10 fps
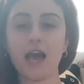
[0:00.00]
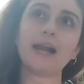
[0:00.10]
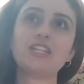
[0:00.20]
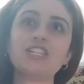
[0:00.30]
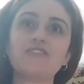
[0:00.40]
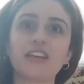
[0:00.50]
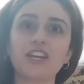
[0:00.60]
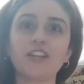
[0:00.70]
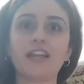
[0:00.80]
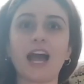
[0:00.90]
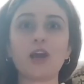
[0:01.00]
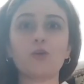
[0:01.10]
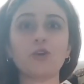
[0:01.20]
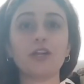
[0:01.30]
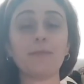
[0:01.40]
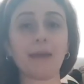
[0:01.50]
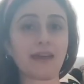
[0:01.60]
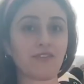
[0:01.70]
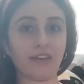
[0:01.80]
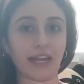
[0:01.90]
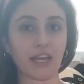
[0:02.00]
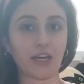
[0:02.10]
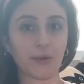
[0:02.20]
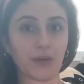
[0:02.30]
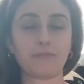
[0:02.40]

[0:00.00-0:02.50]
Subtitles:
I just figured that I would make a video